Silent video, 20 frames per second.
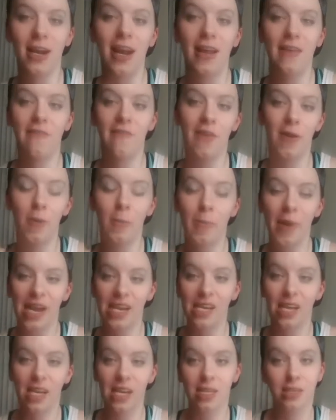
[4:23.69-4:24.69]
I fell
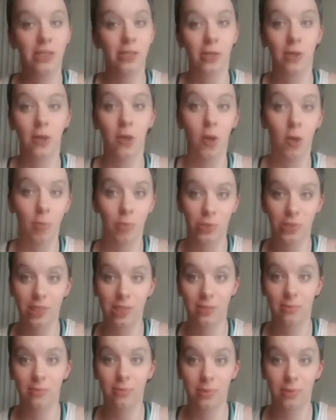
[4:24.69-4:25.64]
back against her and almost